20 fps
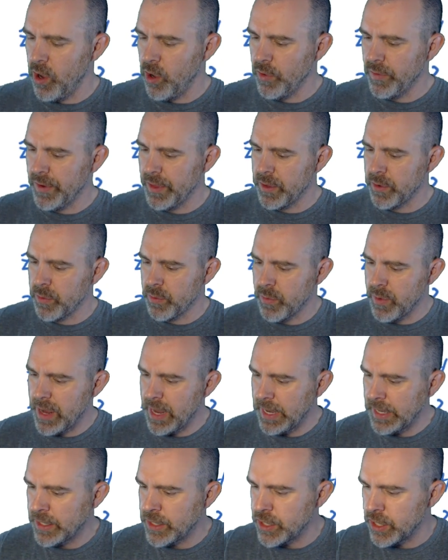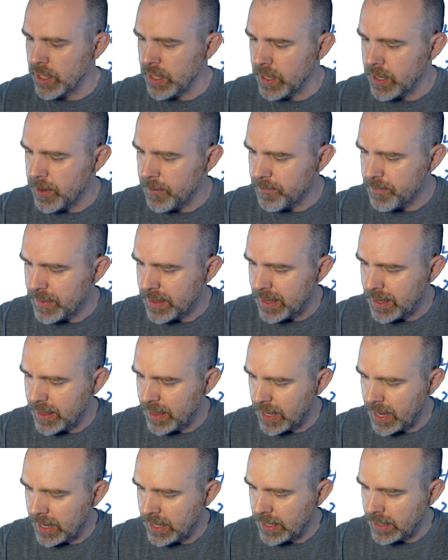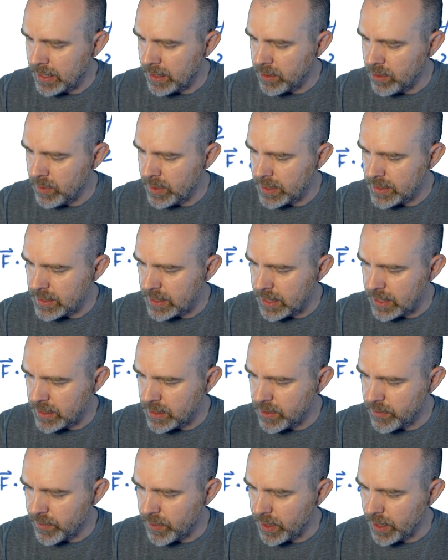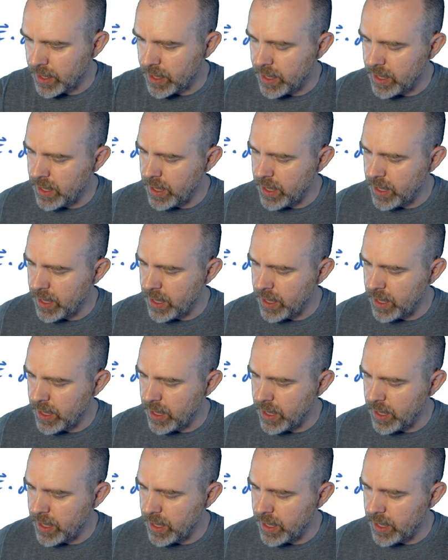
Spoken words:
over the region. I think I need to do this in a different